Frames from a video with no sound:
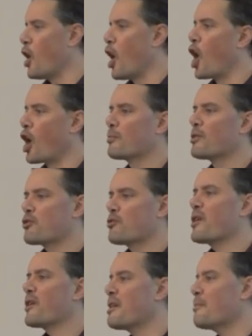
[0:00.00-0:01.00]

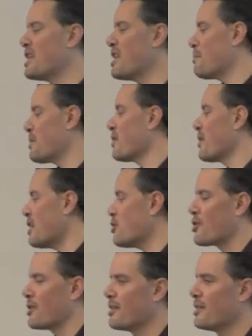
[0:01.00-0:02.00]
arbitrary
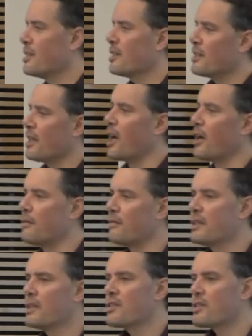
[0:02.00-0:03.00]
manipulation
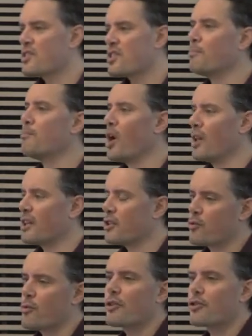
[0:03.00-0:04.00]
of symbolic
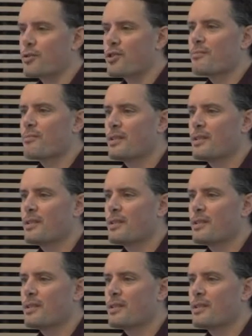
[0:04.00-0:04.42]
structures.